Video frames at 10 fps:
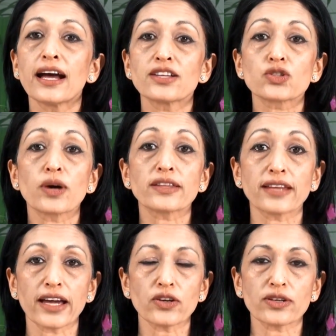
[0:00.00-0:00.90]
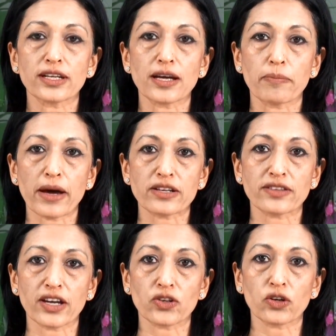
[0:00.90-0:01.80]
And so our thyroid and our
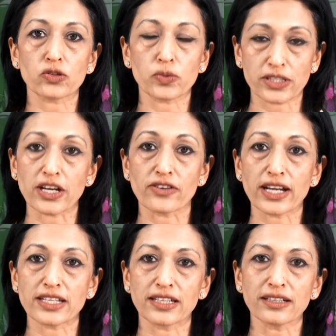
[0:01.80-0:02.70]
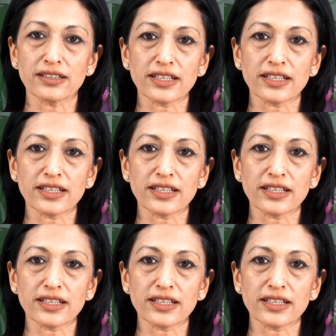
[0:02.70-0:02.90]
parathyroid, which are right here,